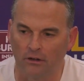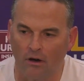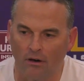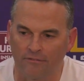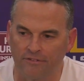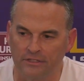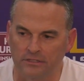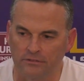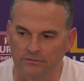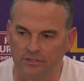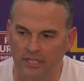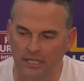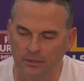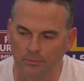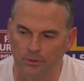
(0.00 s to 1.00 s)
offensive
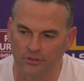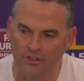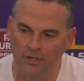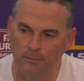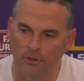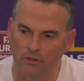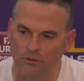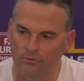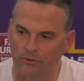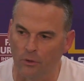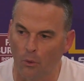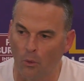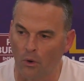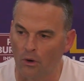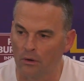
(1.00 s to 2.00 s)
team with him on the
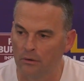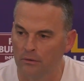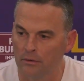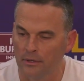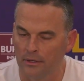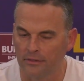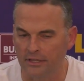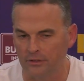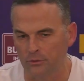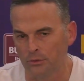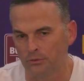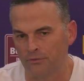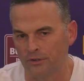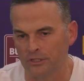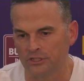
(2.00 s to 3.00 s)
floor. I think through
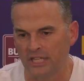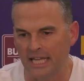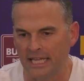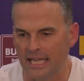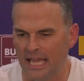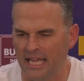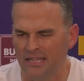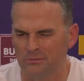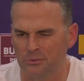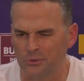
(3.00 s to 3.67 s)
the first 8 games,